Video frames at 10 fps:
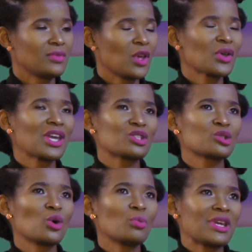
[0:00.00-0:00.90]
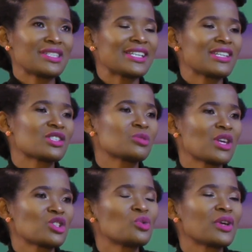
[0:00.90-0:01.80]
Okay, so basically the
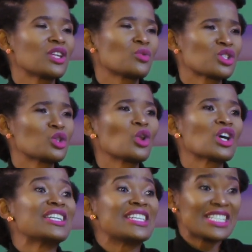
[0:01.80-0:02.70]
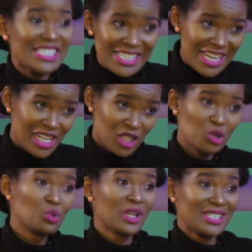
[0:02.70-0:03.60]
space you were in was no longer listening
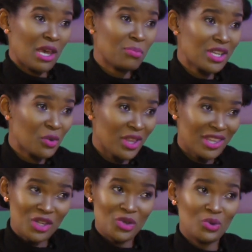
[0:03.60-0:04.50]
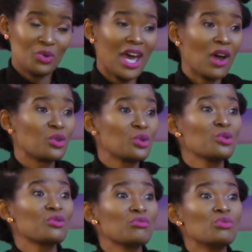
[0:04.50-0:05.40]
to what's happening within you. Now
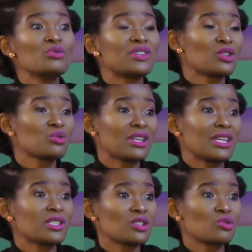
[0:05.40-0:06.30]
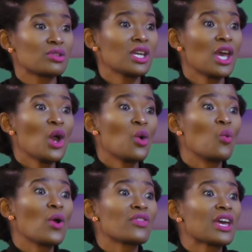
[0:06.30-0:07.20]
you've moved into an industry
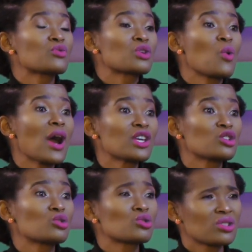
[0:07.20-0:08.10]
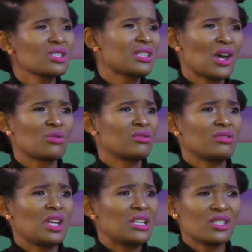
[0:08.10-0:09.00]
that requires you to sit down
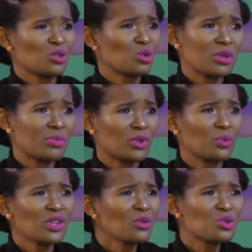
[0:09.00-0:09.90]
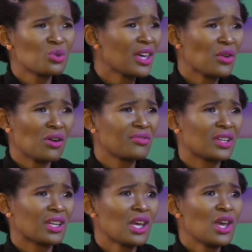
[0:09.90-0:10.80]
and listen to people. We don't do that
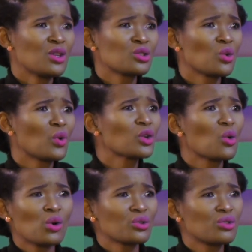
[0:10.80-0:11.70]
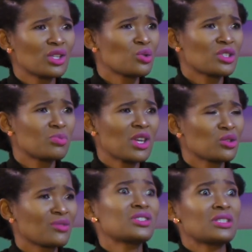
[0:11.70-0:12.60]
often. So what called you into a
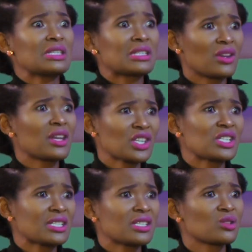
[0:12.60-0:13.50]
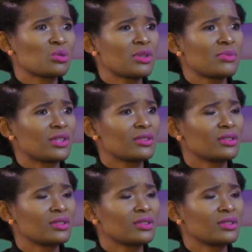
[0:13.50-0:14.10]
space of sitting down and actually listening to people?